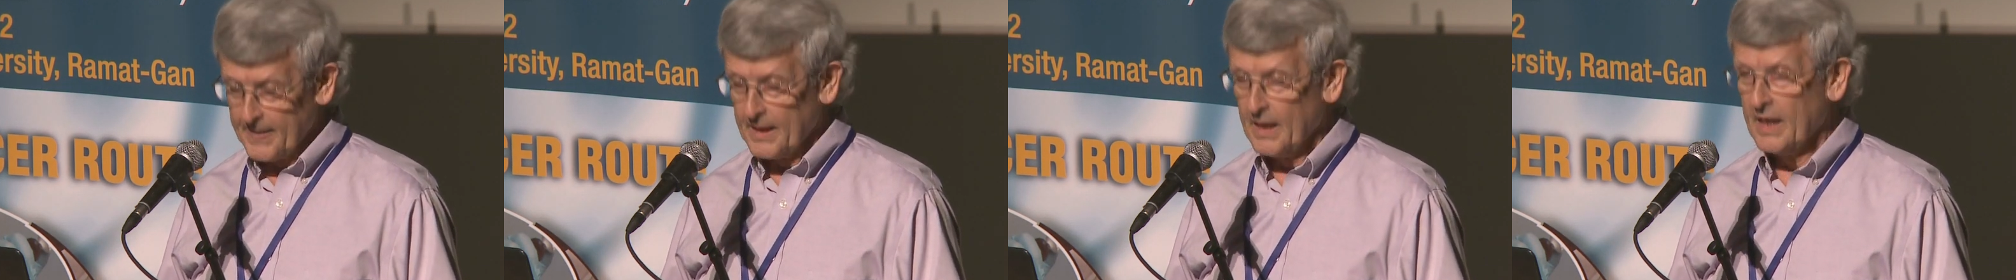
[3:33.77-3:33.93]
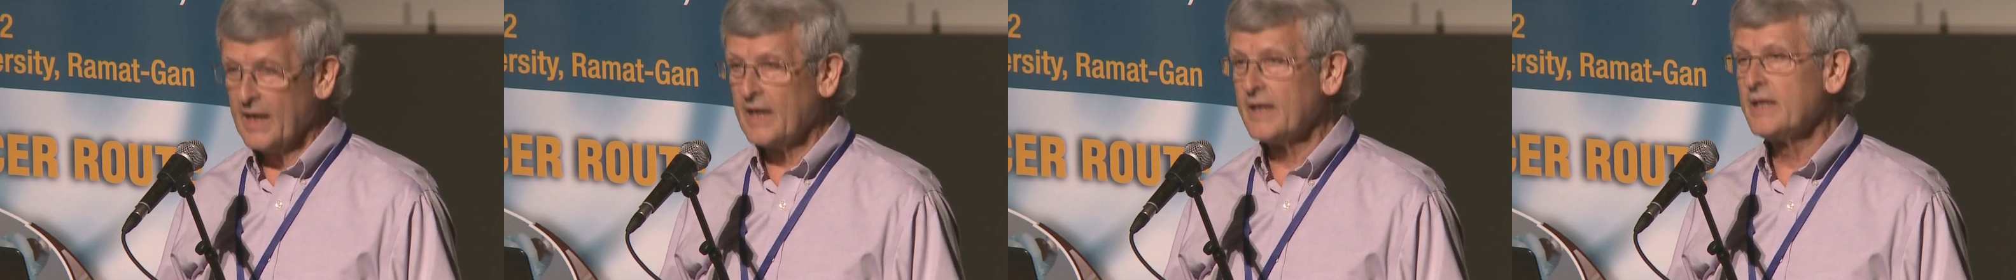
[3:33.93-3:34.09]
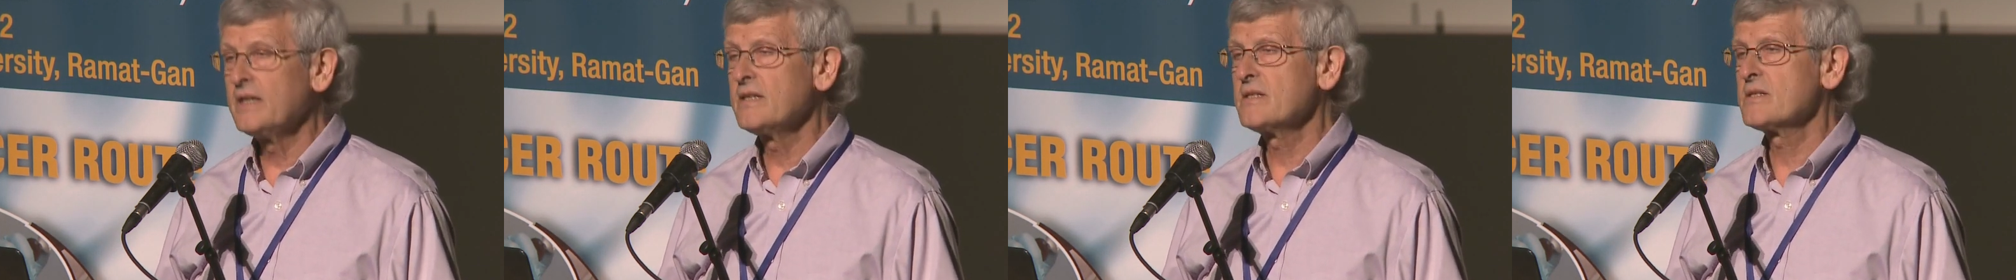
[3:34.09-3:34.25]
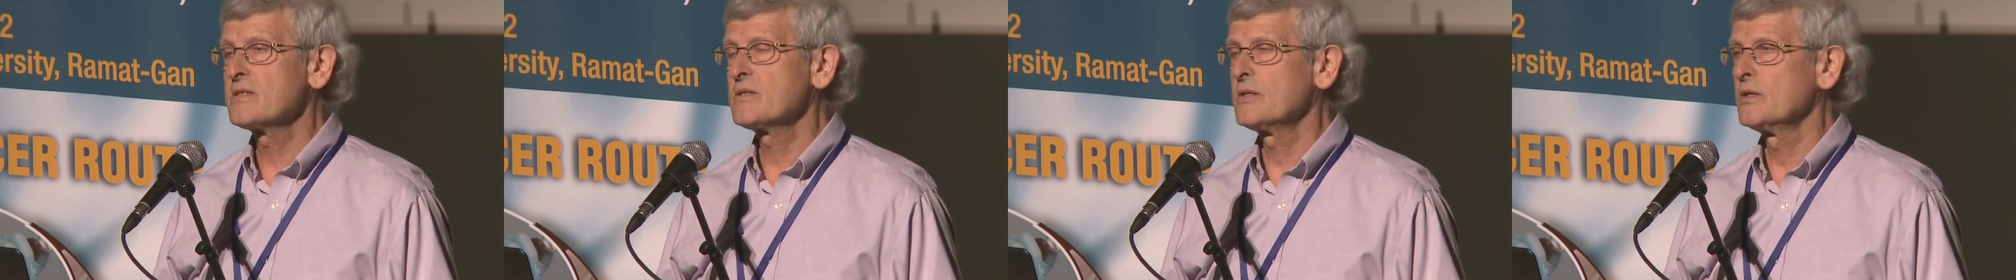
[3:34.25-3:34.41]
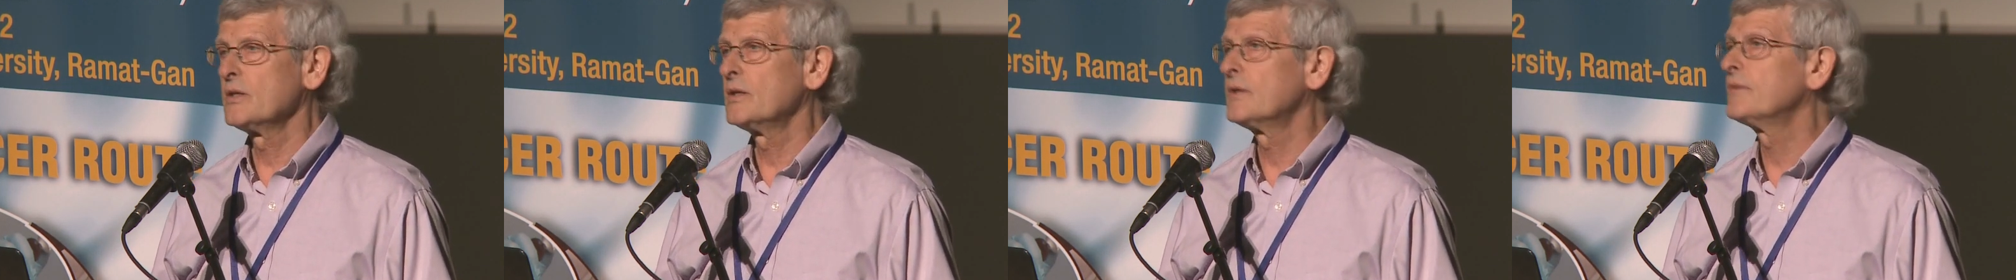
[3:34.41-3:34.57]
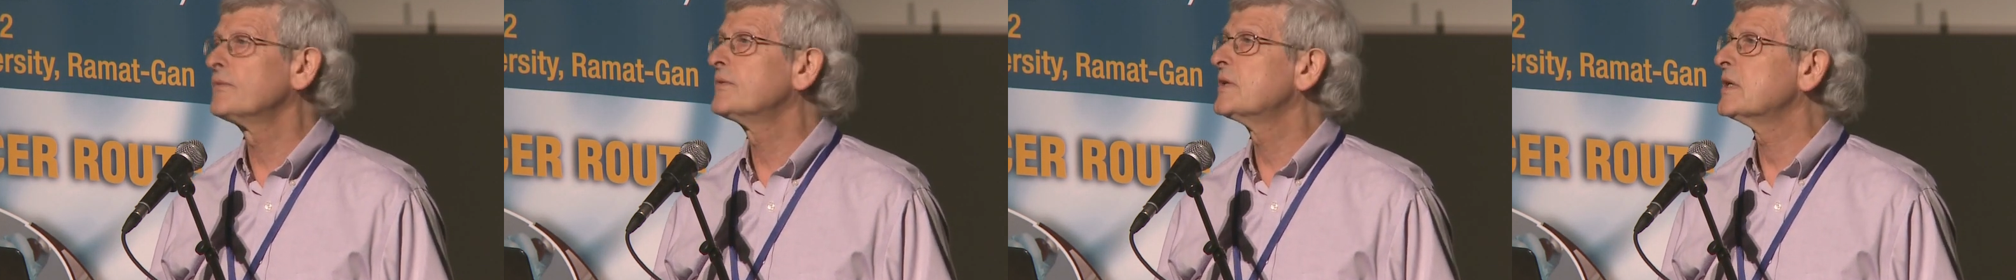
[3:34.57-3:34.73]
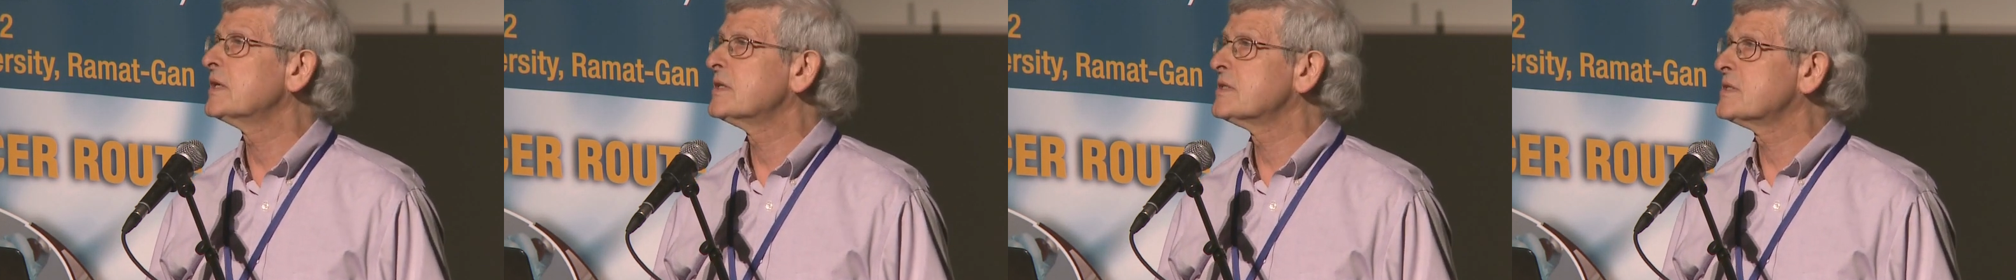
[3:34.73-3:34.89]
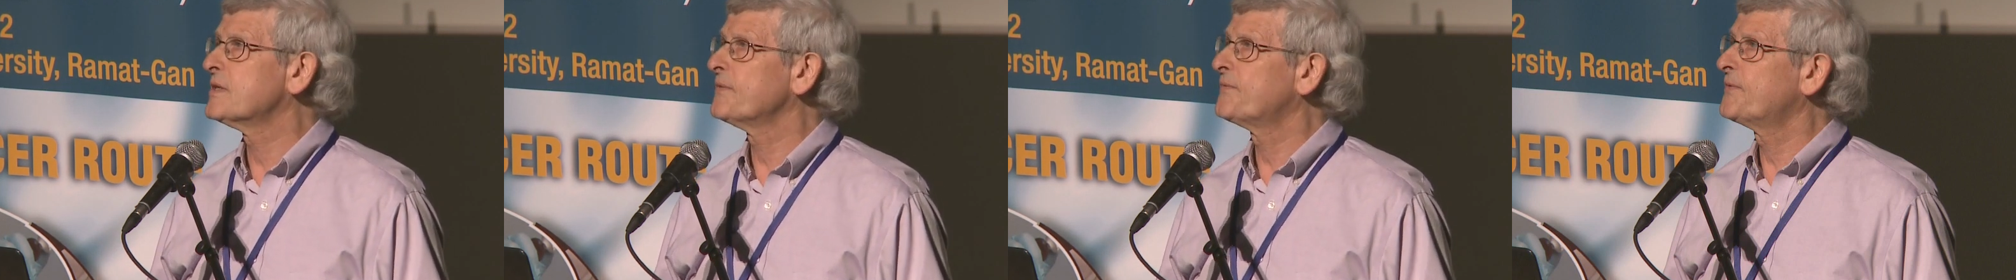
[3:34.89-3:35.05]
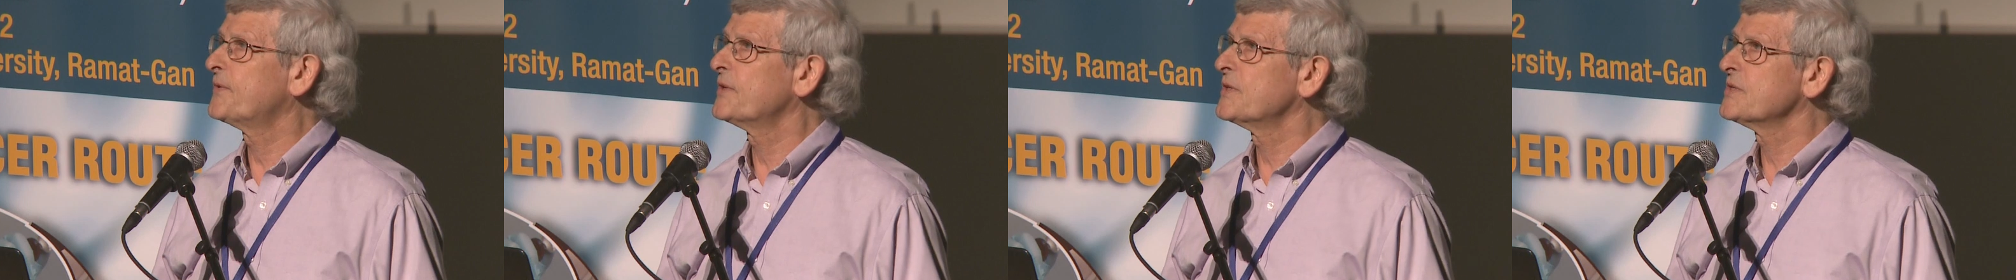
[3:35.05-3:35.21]
And he served as
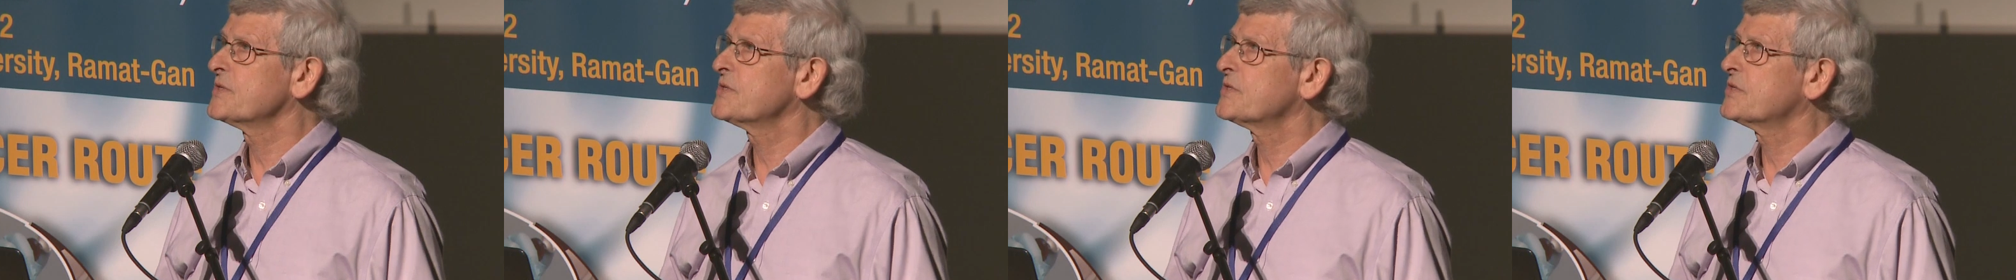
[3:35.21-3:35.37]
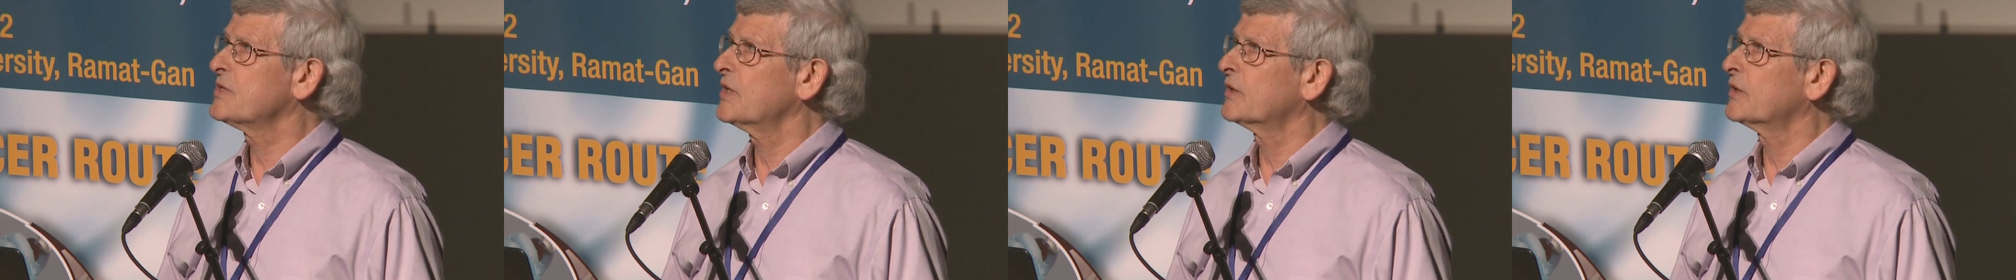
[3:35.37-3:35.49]
the first